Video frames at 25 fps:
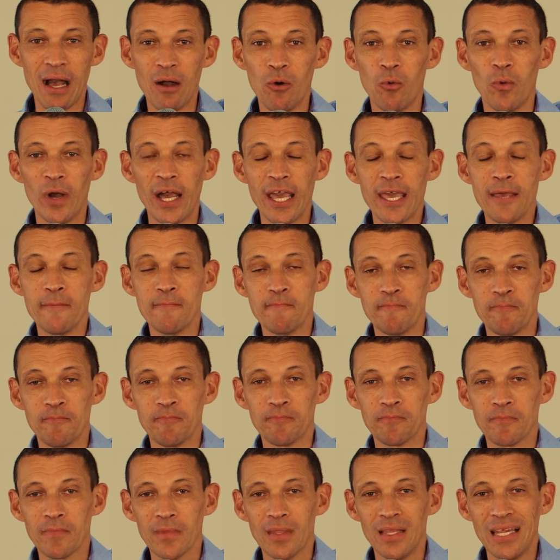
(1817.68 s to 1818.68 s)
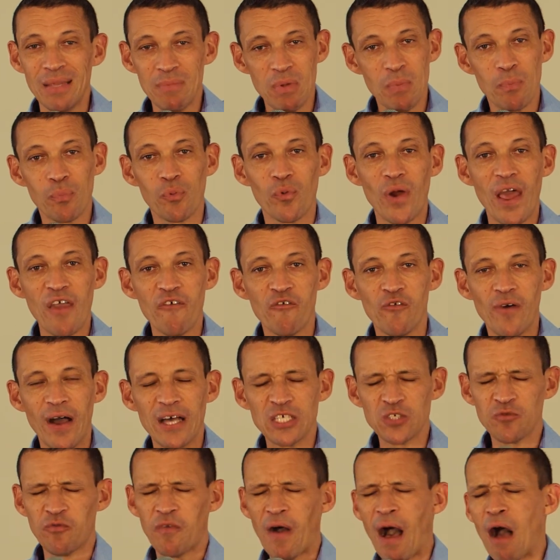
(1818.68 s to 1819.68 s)
our way. Let me pray for
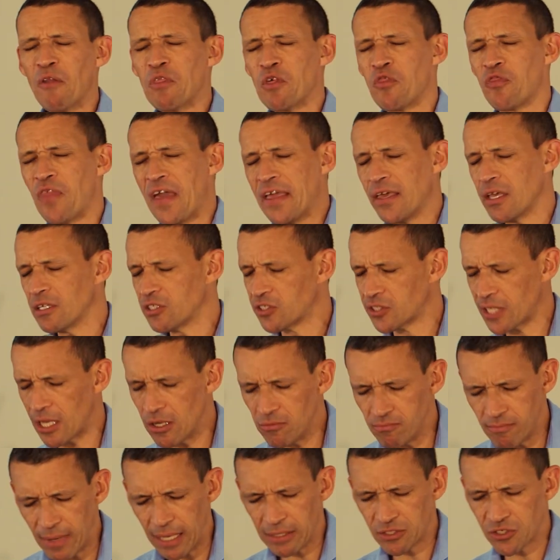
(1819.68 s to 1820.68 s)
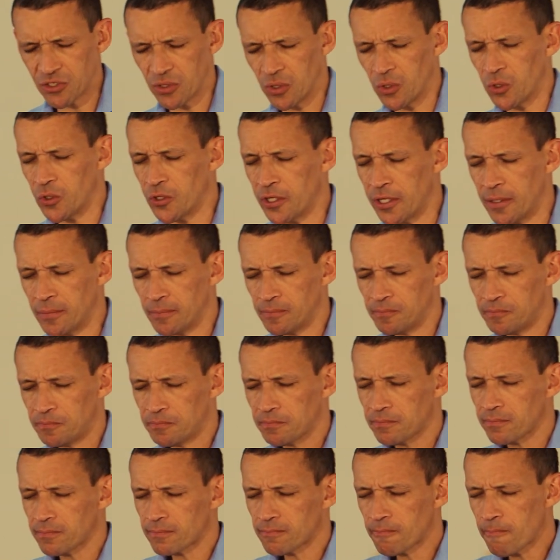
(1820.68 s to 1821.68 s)
us. Father, thank you so much, Lord,
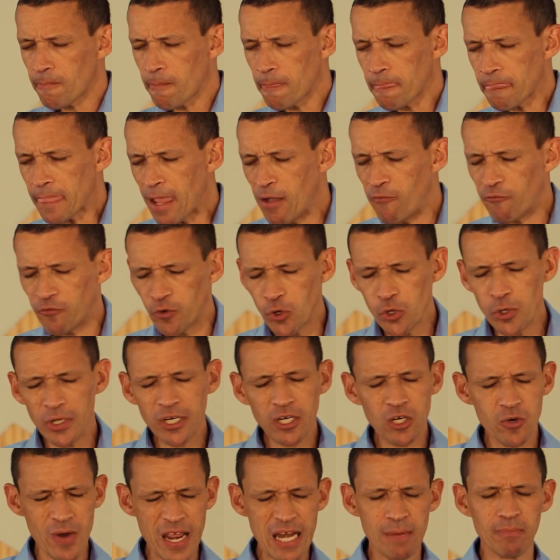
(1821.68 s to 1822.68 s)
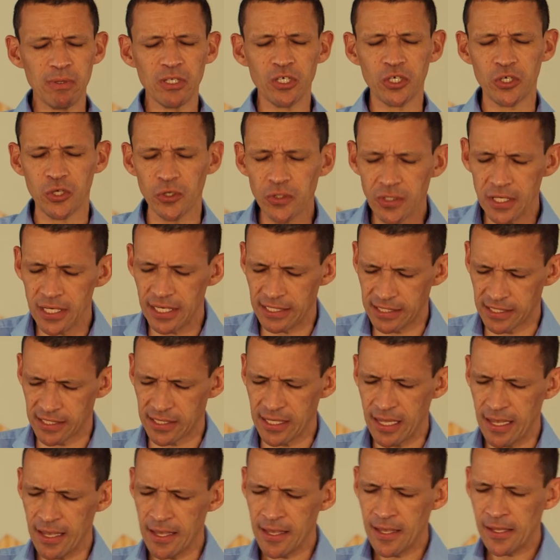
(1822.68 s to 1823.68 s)
for your incredible
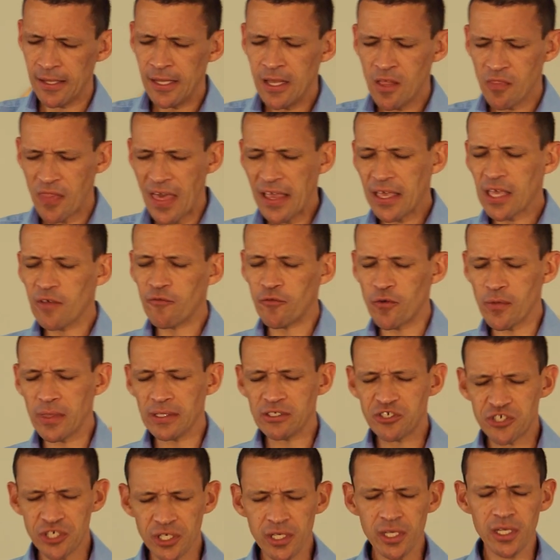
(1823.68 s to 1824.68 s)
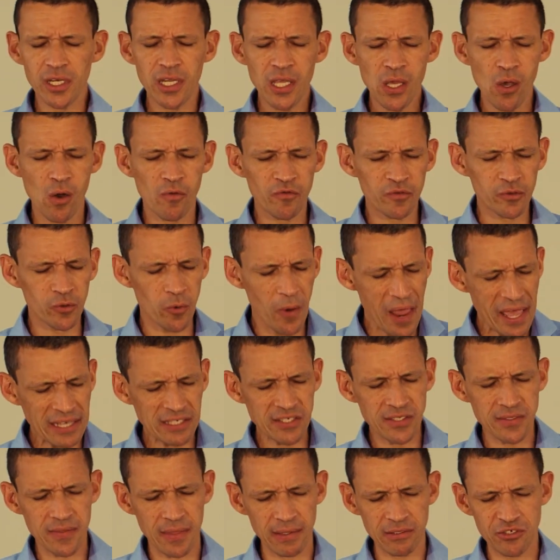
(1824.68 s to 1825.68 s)
goodness. Thank you for the journey of
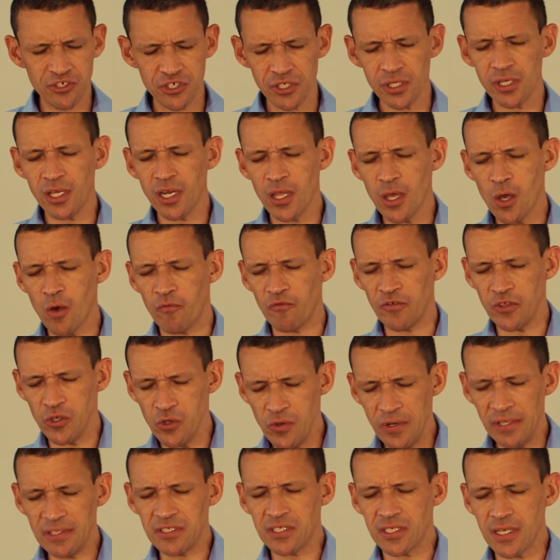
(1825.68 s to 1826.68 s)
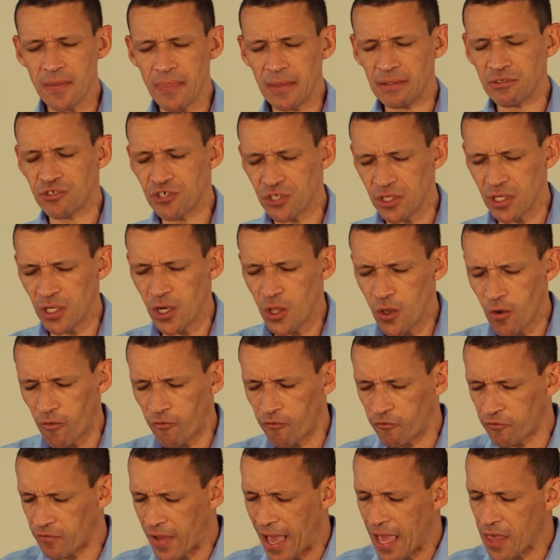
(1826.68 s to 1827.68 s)
rest, the journey of unity, and the journey of
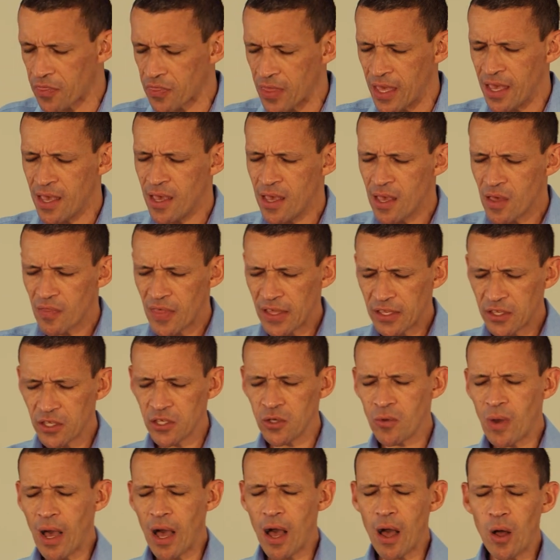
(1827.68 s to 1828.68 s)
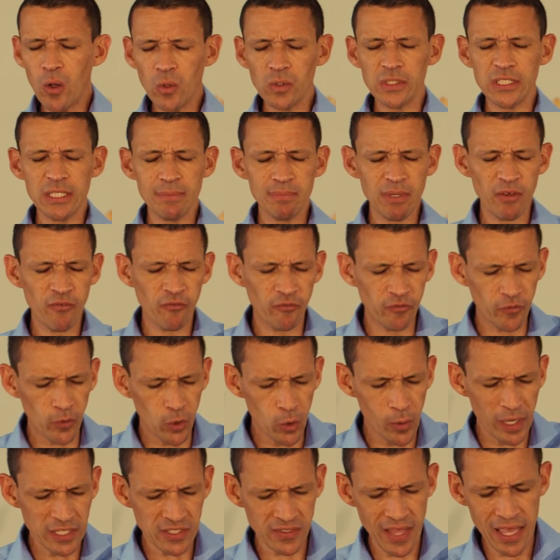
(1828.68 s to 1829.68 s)
faith that you are holding
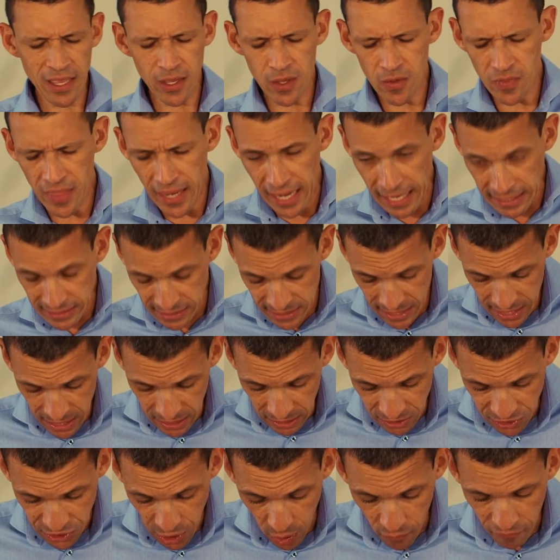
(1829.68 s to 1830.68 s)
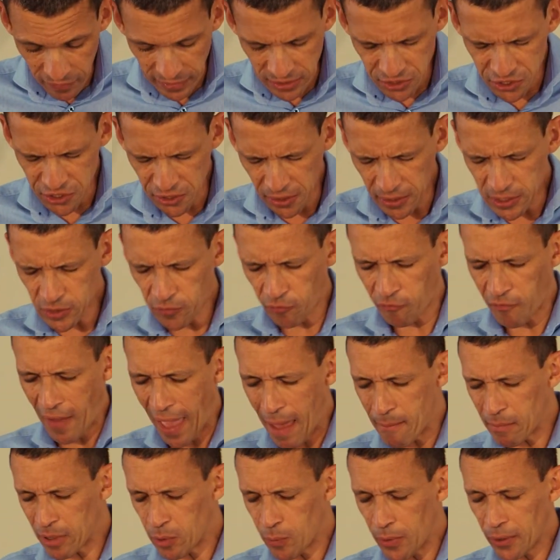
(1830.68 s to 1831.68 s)
before us. Thank you that as Shofar Church
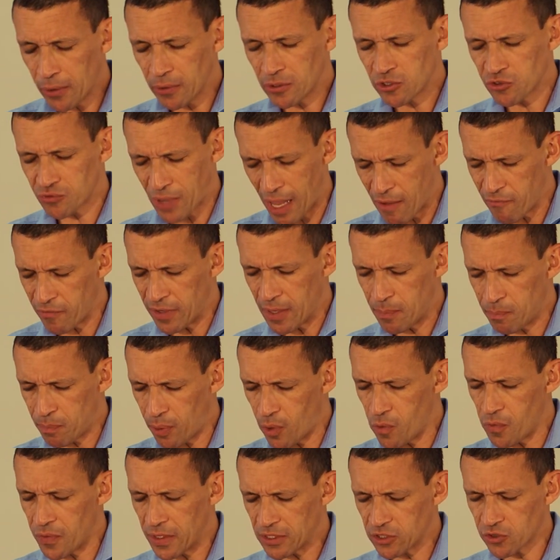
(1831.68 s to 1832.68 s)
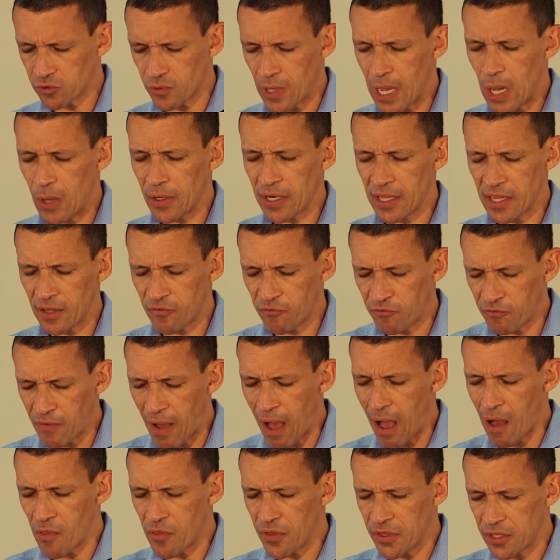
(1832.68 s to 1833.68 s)
family, we could travel upon this road, and that,
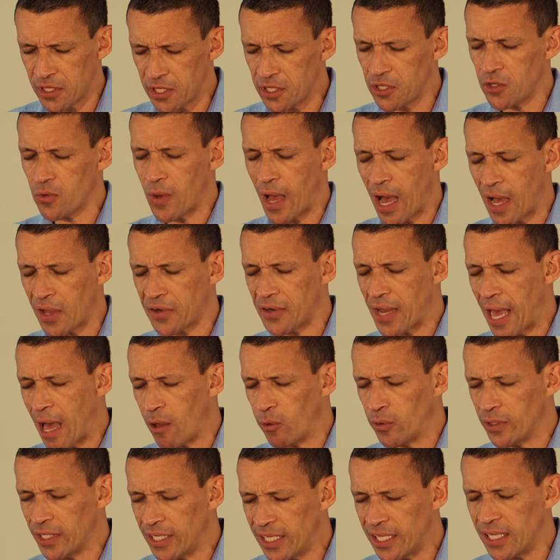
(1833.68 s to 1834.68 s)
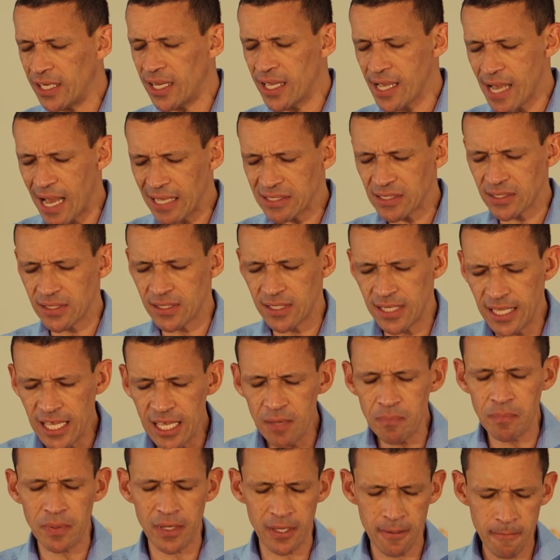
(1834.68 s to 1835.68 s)
Father, you are now leading us
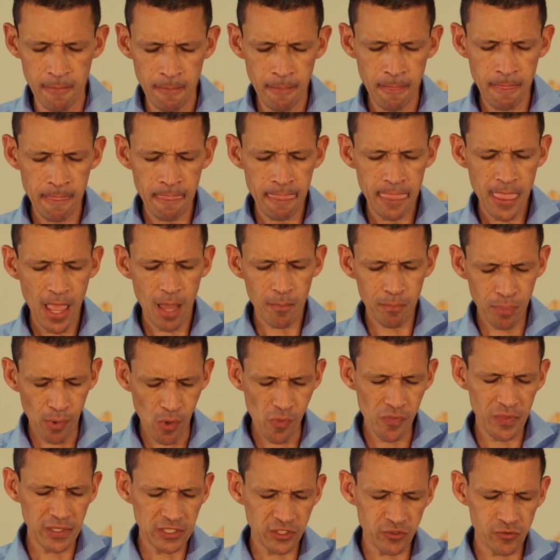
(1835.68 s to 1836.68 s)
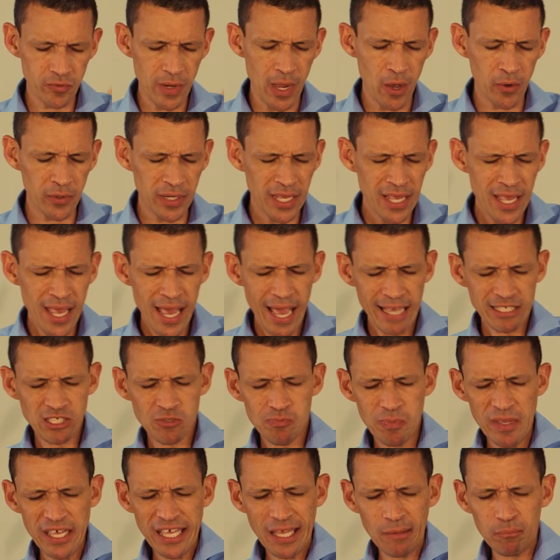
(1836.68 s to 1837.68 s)
deeper upon this road. I
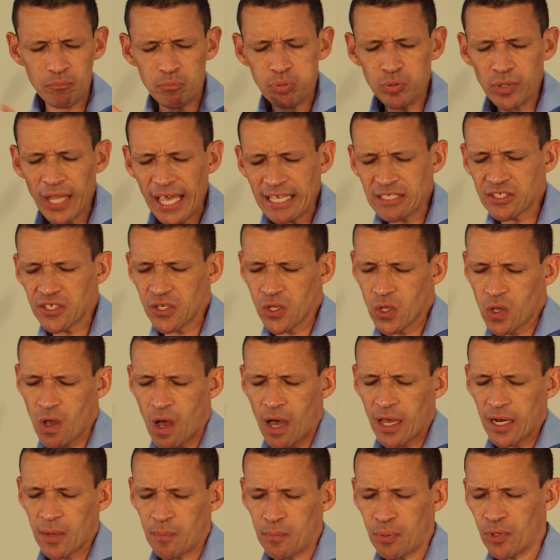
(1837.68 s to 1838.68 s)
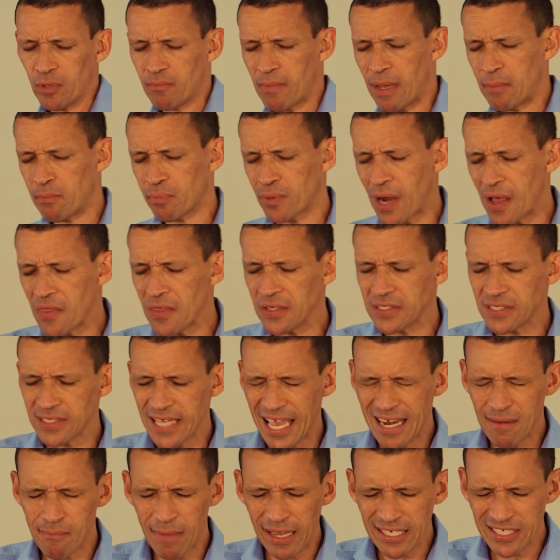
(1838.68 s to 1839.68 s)
speak a blessing, God, upon my brothers
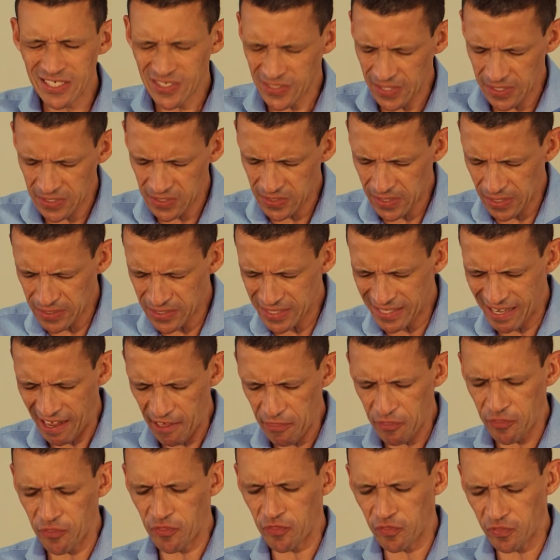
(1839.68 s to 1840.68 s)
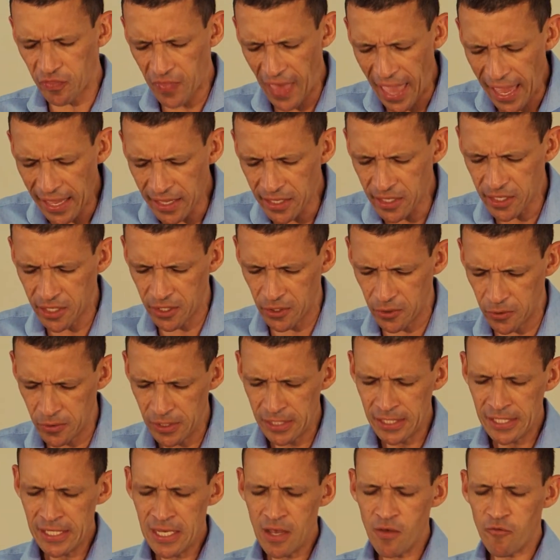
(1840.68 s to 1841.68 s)
and my sisters, and I thank you
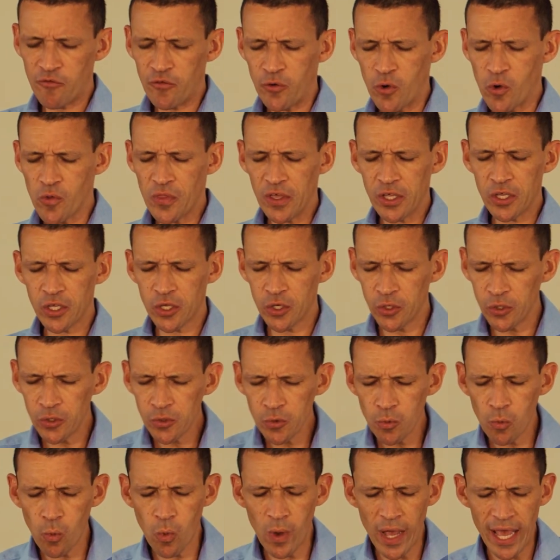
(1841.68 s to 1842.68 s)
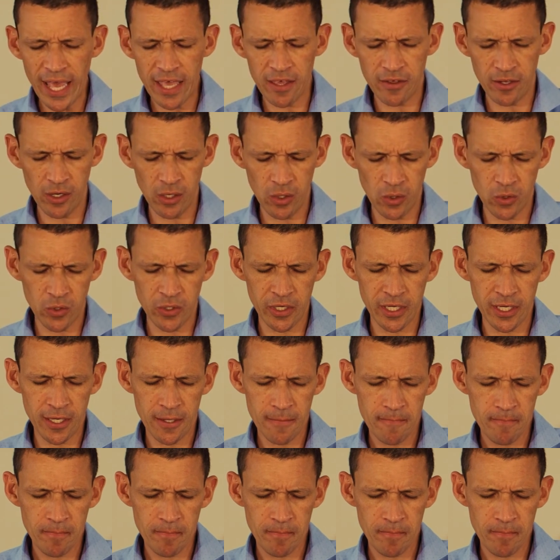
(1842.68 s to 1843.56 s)
for the good way, Lord,